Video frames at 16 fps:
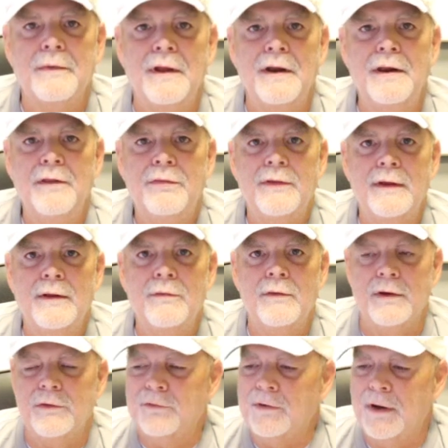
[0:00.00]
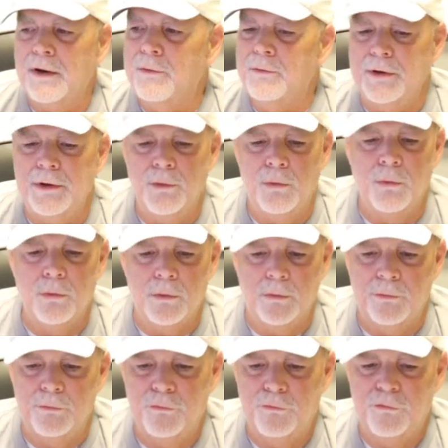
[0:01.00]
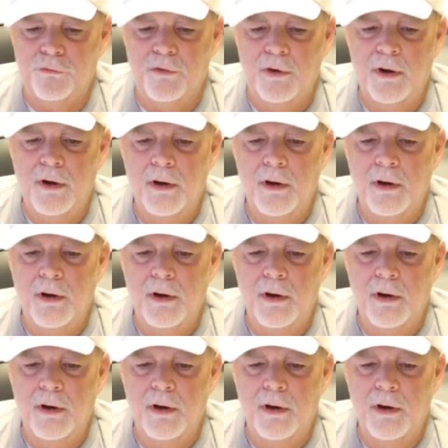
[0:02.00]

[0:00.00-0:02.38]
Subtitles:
anything that's Coyote orange.